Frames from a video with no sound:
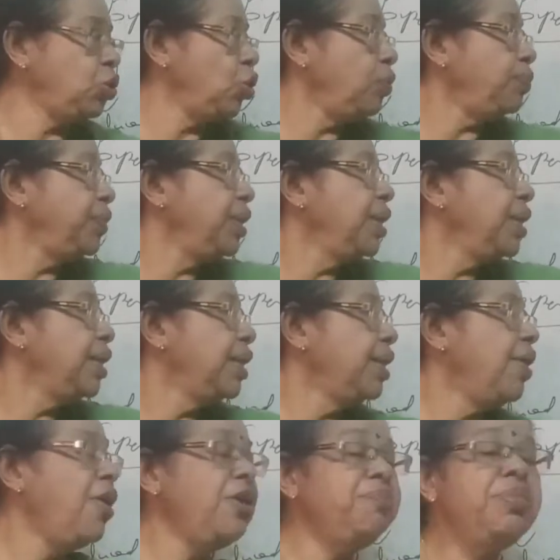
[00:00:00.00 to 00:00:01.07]
So,
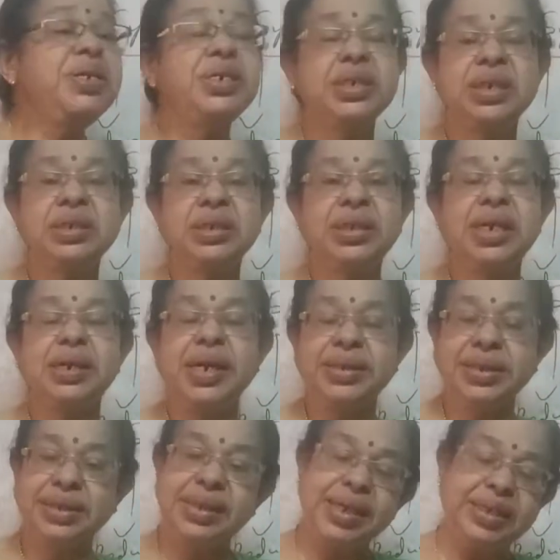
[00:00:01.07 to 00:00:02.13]
government, the
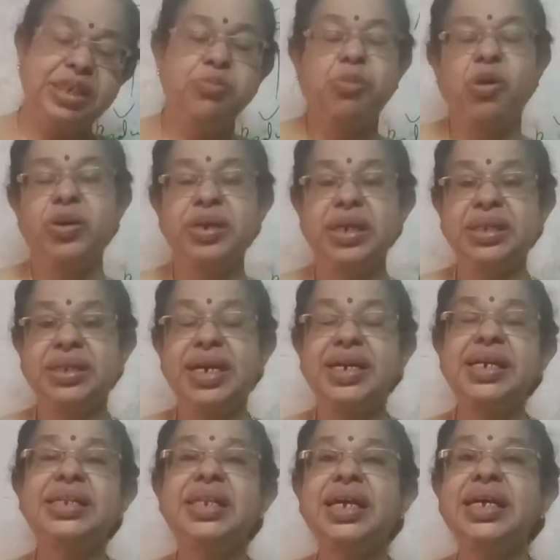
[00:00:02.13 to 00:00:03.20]
next point is
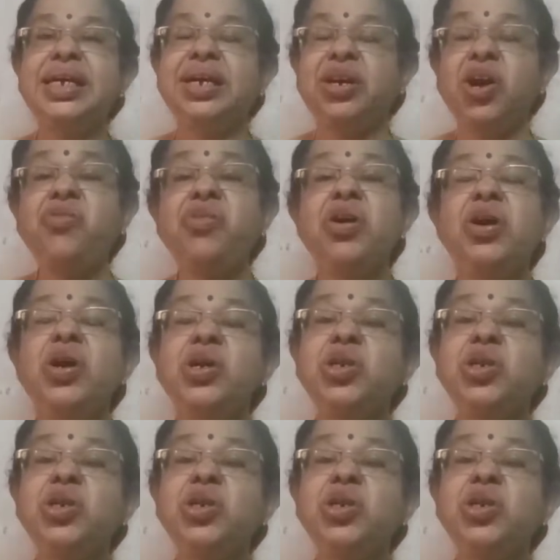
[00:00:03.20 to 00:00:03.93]
that in the year of,